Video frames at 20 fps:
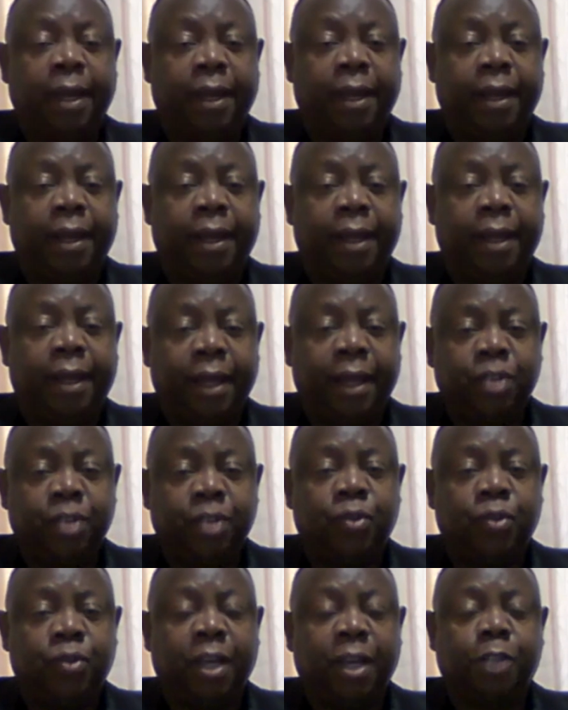then as
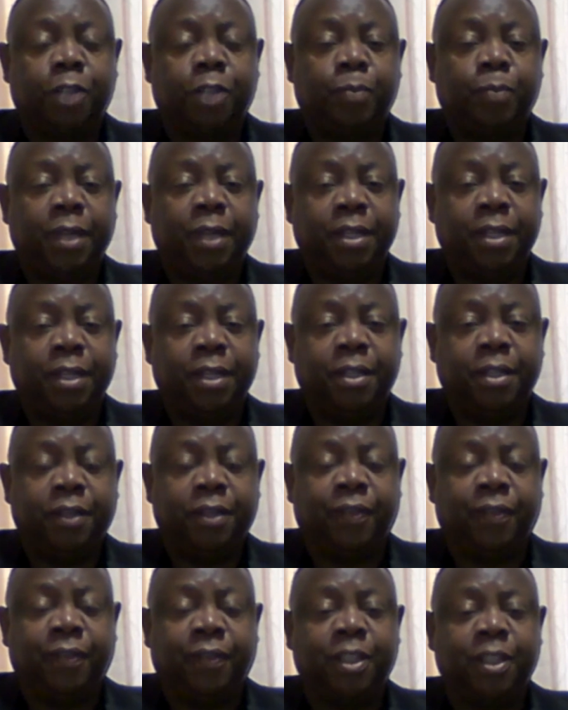you explain the
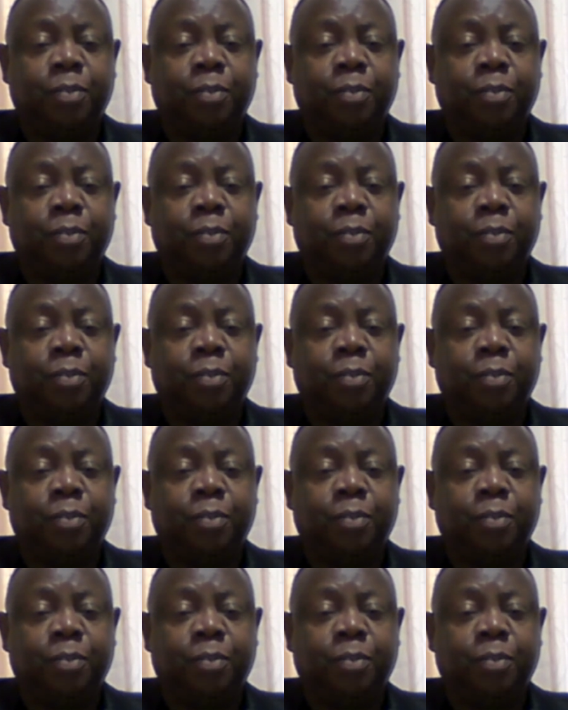difference